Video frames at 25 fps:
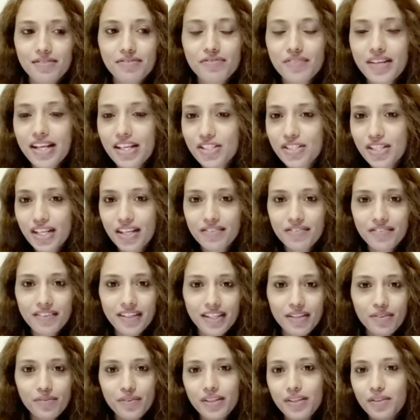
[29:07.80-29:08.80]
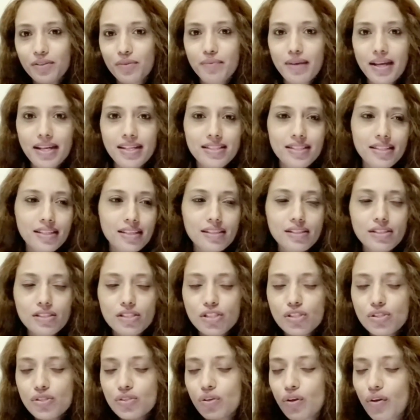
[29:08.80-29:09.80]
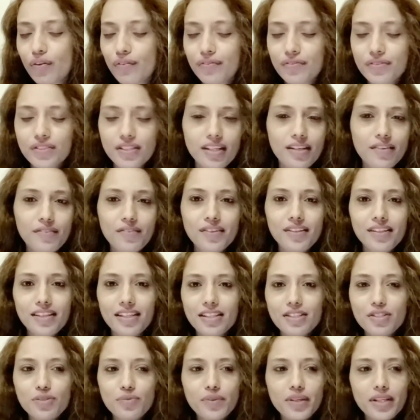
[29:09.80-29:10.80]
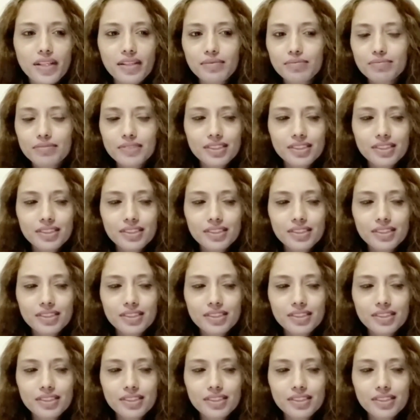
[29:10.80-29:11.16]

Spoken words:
French I find very romantic and soft and everything. It's very,